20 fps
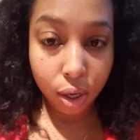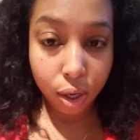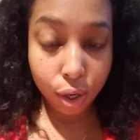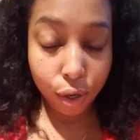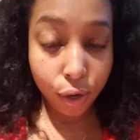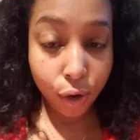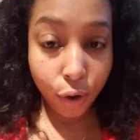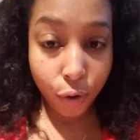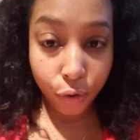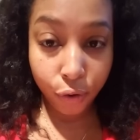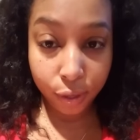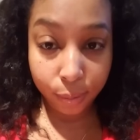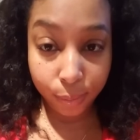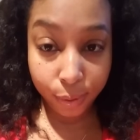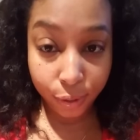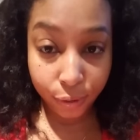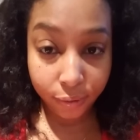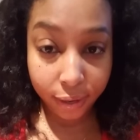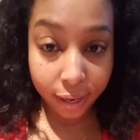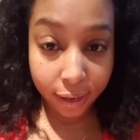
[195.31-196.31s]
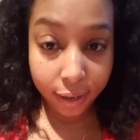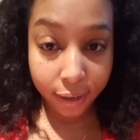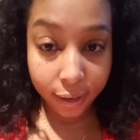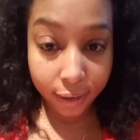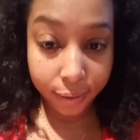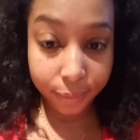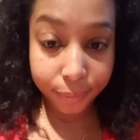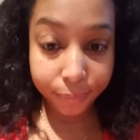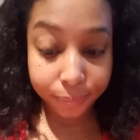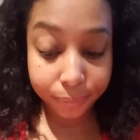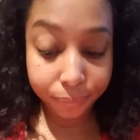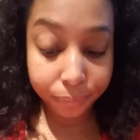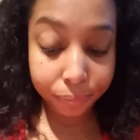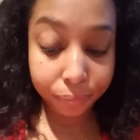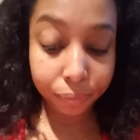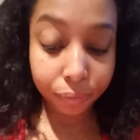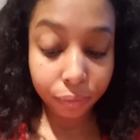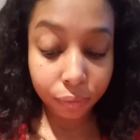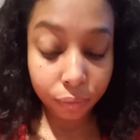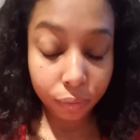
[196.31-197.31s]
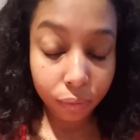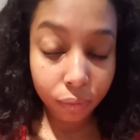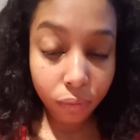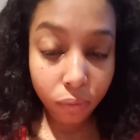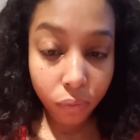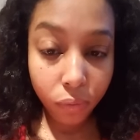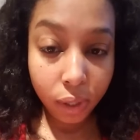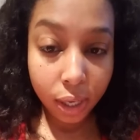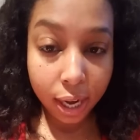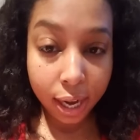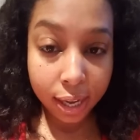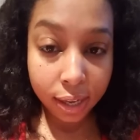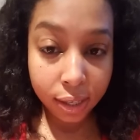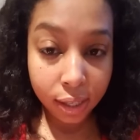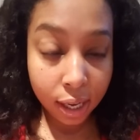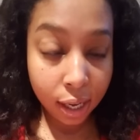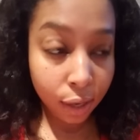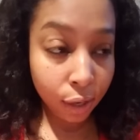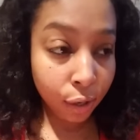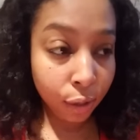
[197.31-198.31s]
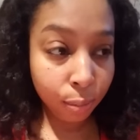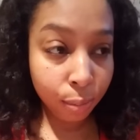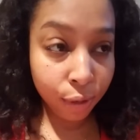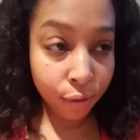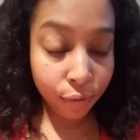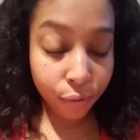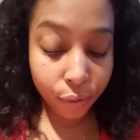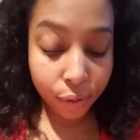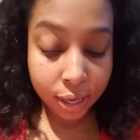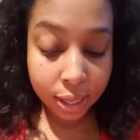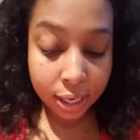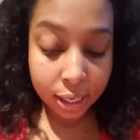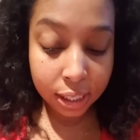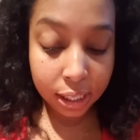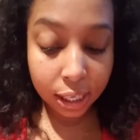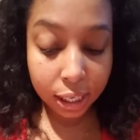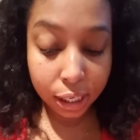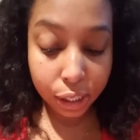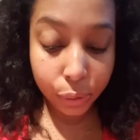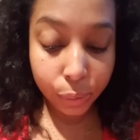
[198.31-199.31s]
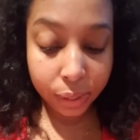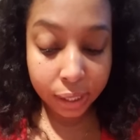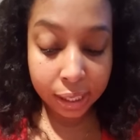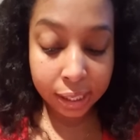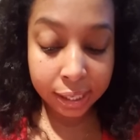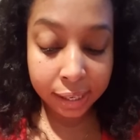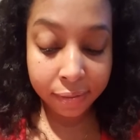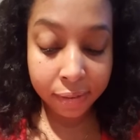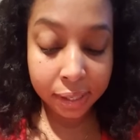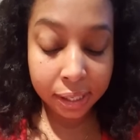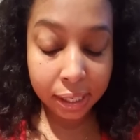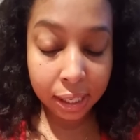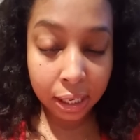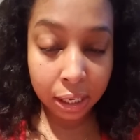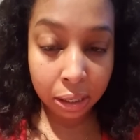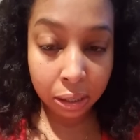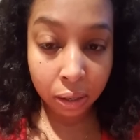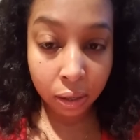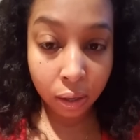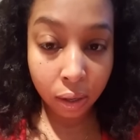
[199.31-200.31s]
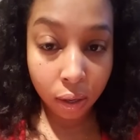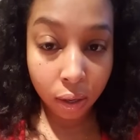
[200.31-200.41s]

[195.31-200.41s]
No criminal record. As y'all know, before this year, 2017,